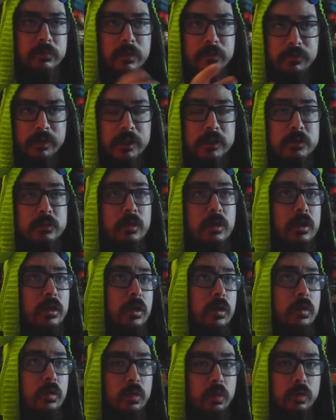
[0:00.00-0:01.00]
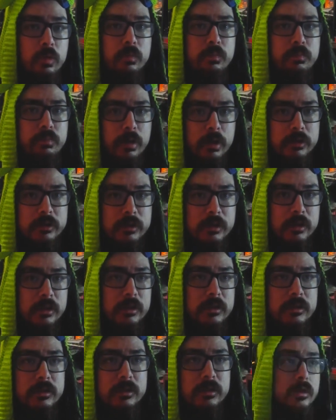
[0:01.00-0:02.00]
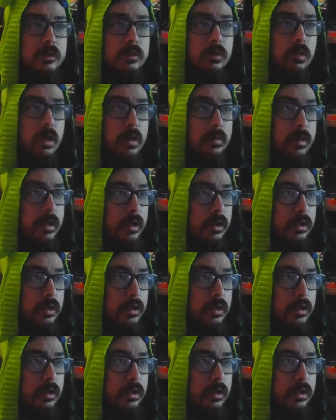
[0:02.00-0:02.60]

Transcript: If you guys want to know who posted this. So what I'm gonna